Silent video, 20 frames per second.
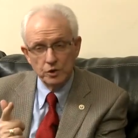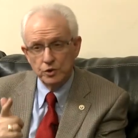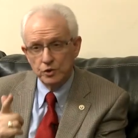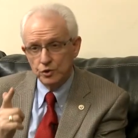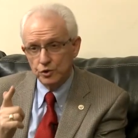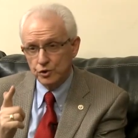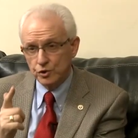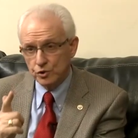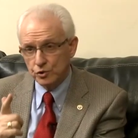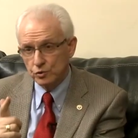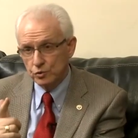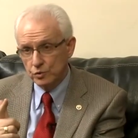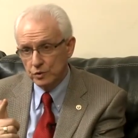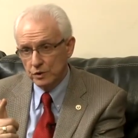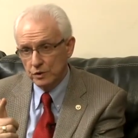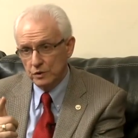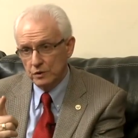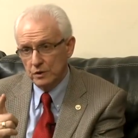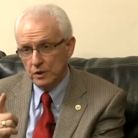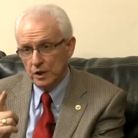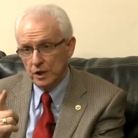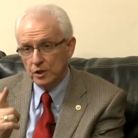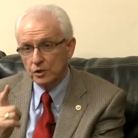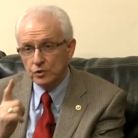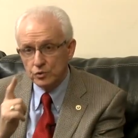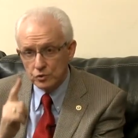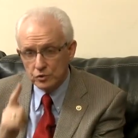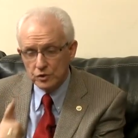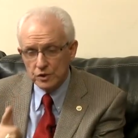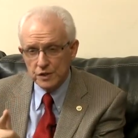should
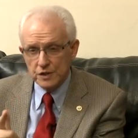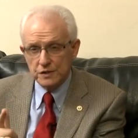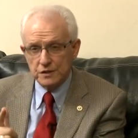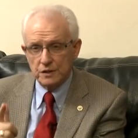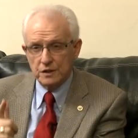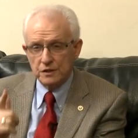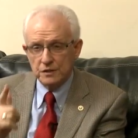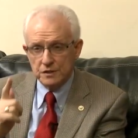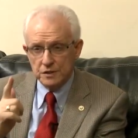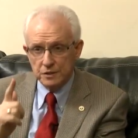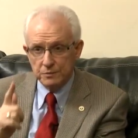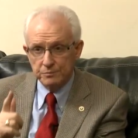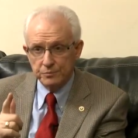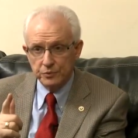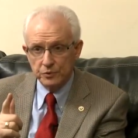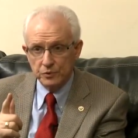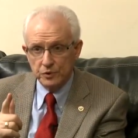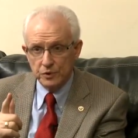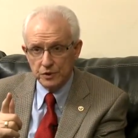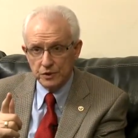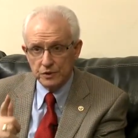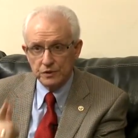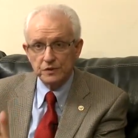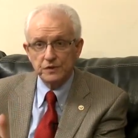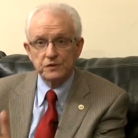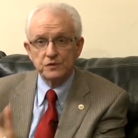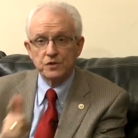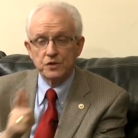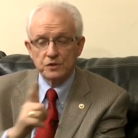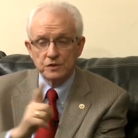endorse and support
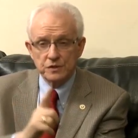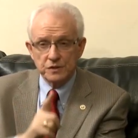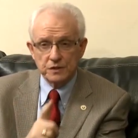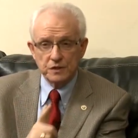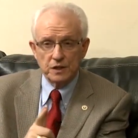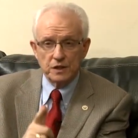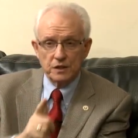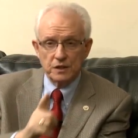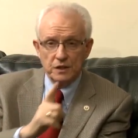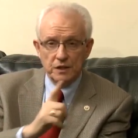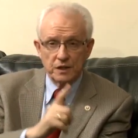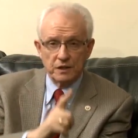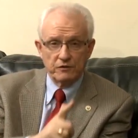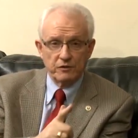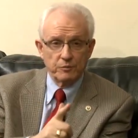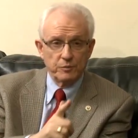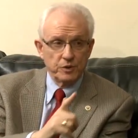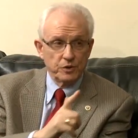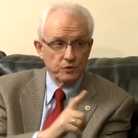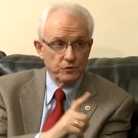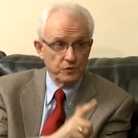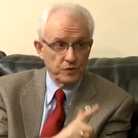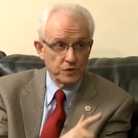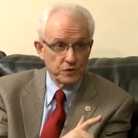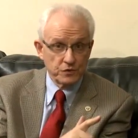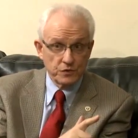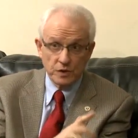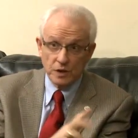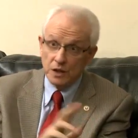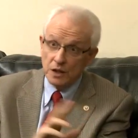this genocidal government of
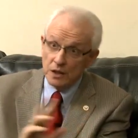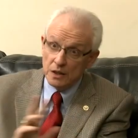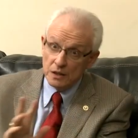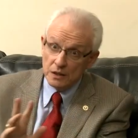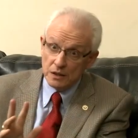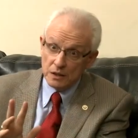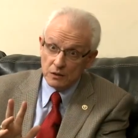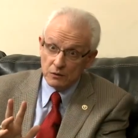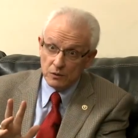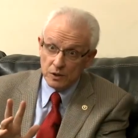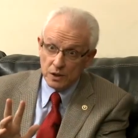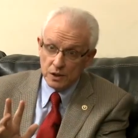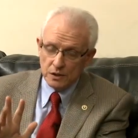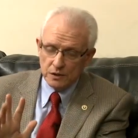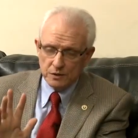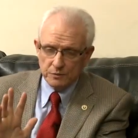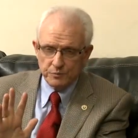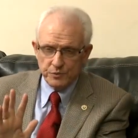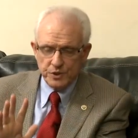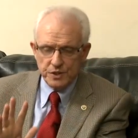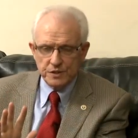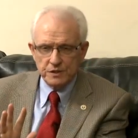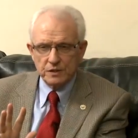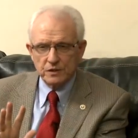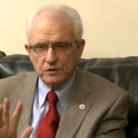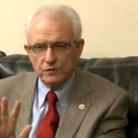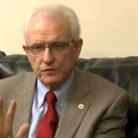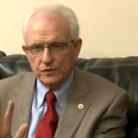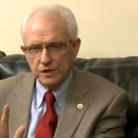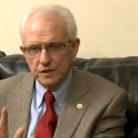Israel. Well, the
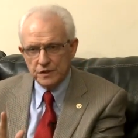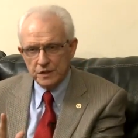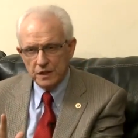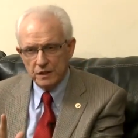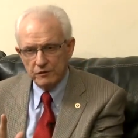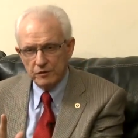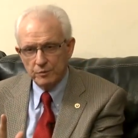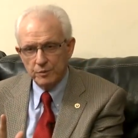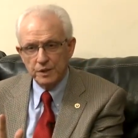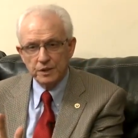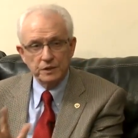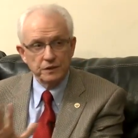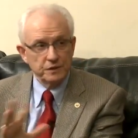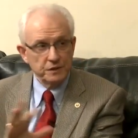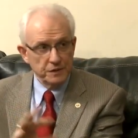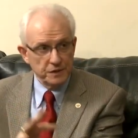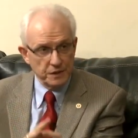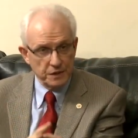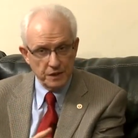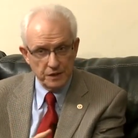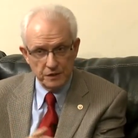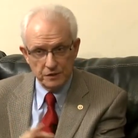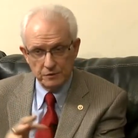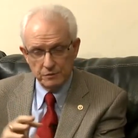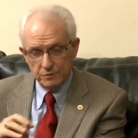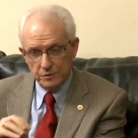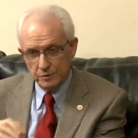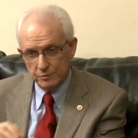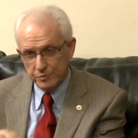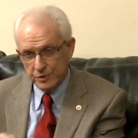president of this government, in this case
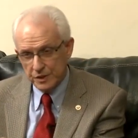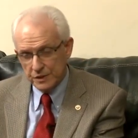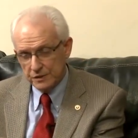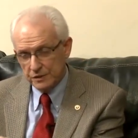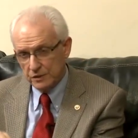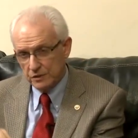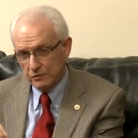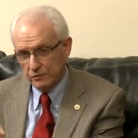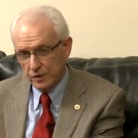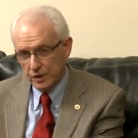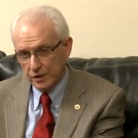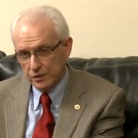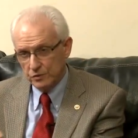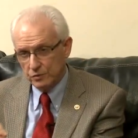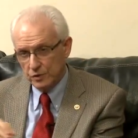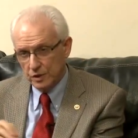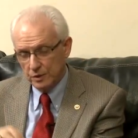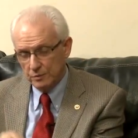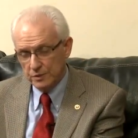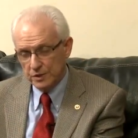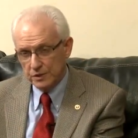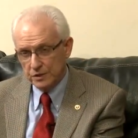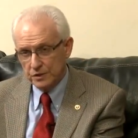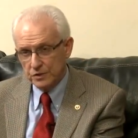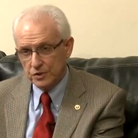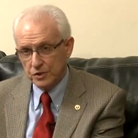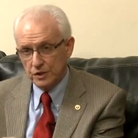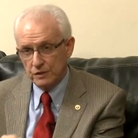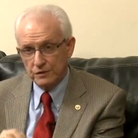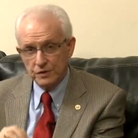the president of Venezuela,
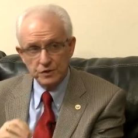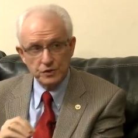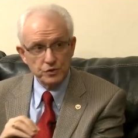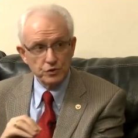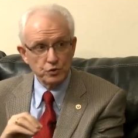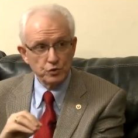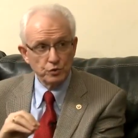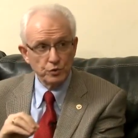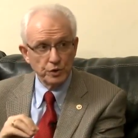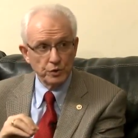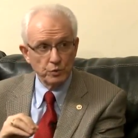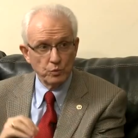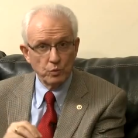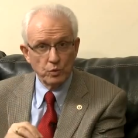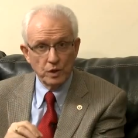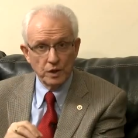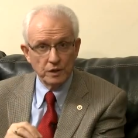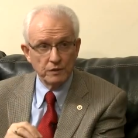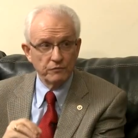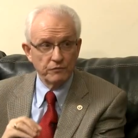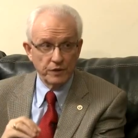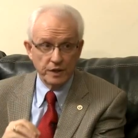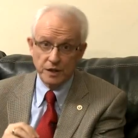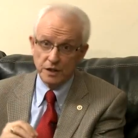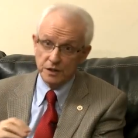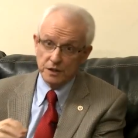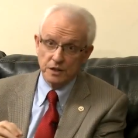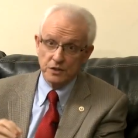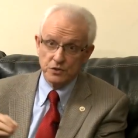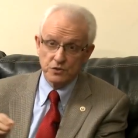Mr. Chavez, is doing one
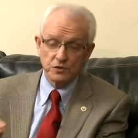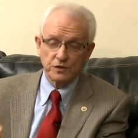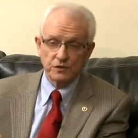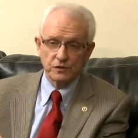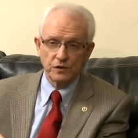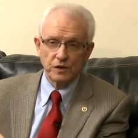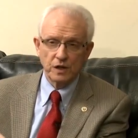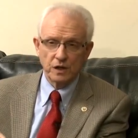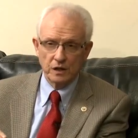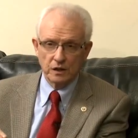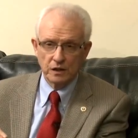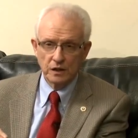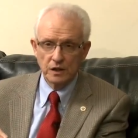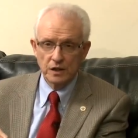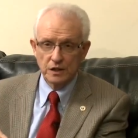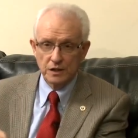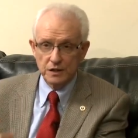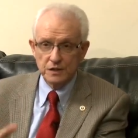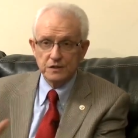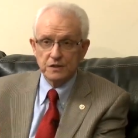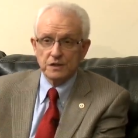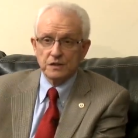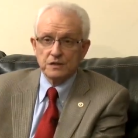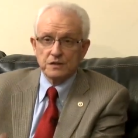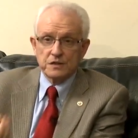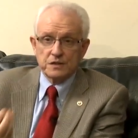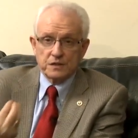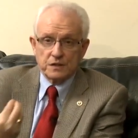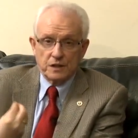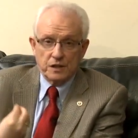very dangerous thing. He's
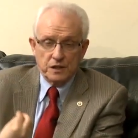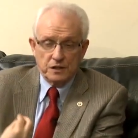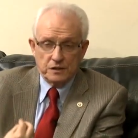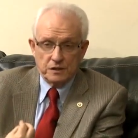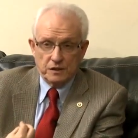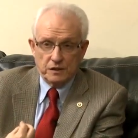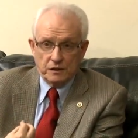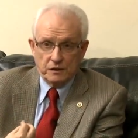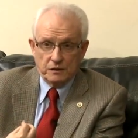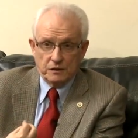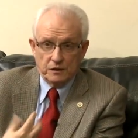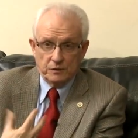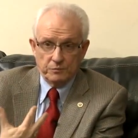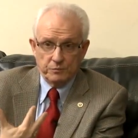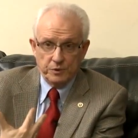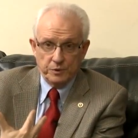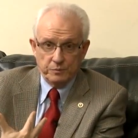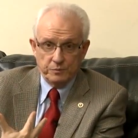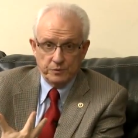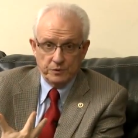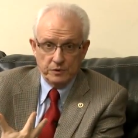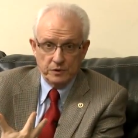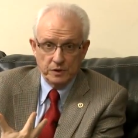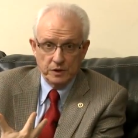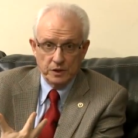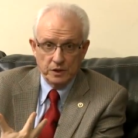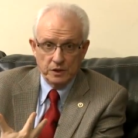inciting the people